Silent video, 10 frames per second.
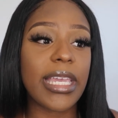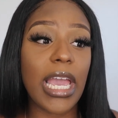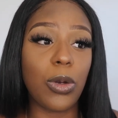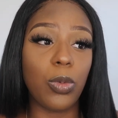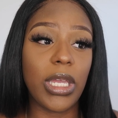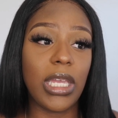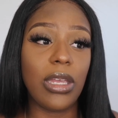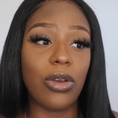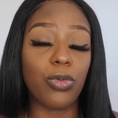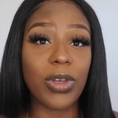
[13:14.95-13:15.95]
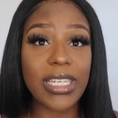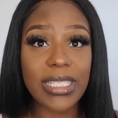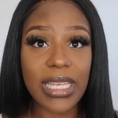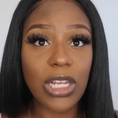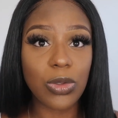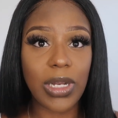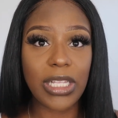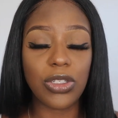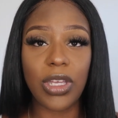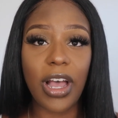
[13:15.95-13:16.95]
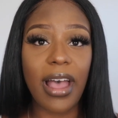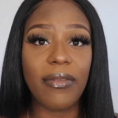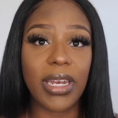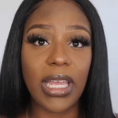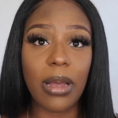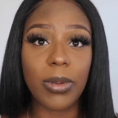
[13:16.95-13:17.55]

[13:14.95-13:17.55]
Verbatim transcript: can we reschedule like do y'all have any